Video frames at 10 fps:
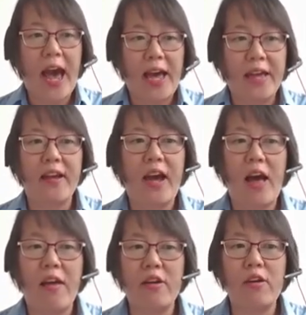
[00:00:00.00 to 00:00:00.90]
and
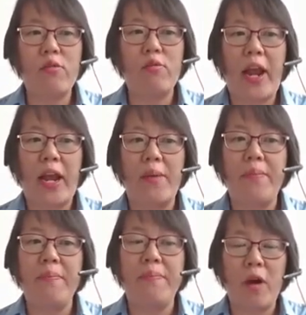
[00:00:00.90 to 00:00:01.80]
other
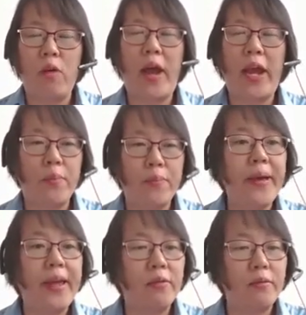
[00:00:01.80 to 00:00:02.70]

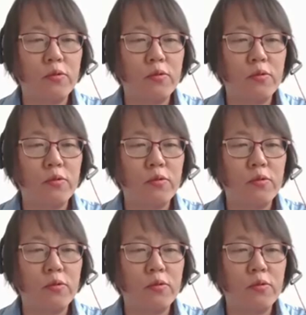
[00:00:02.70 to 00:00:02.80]
recombinant